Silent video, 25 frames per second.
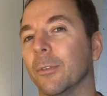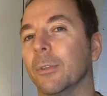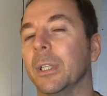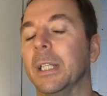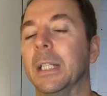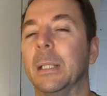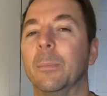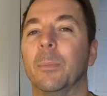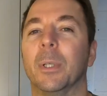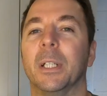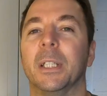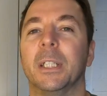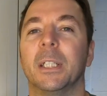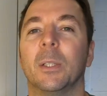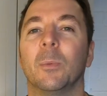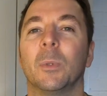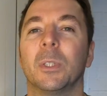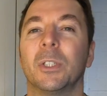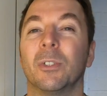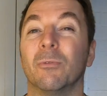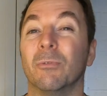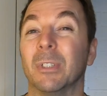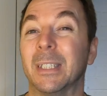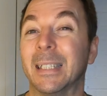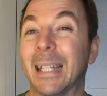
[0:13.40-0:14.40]
3D printer was
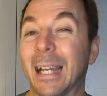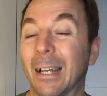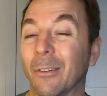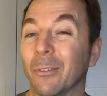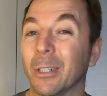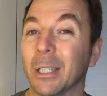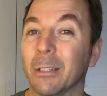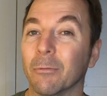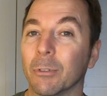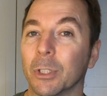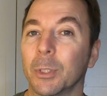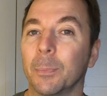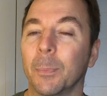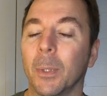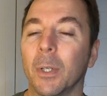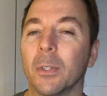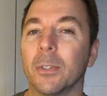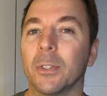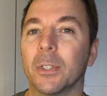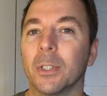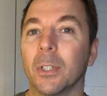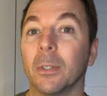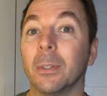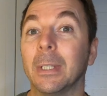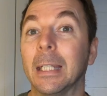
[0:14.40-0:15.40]
the resounding
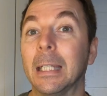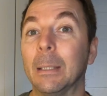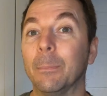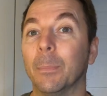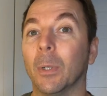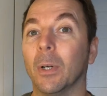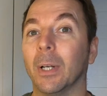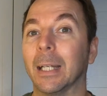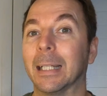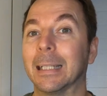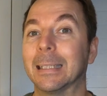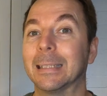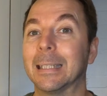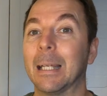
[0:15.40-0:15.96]
response, so Geek Buying